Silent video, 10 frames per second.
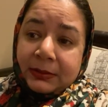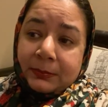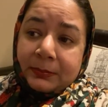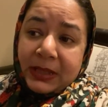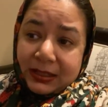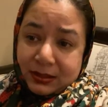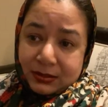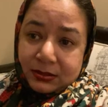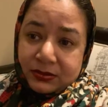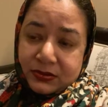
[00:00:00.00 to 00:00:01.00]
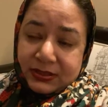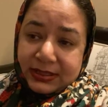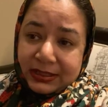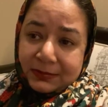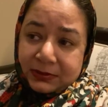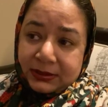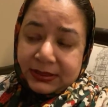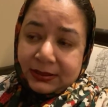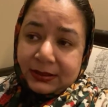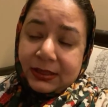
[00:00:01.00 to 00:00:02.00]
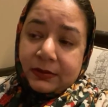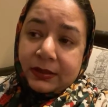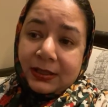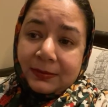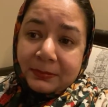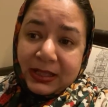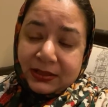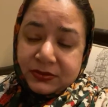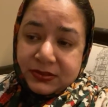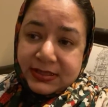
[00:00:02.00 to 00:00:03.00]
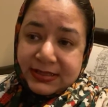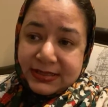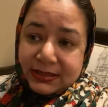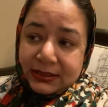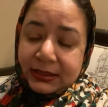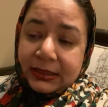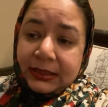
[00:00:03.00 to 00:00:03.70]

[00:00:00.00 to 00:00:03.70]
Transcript: back to the Capitol Hill. They're going to come back to DC.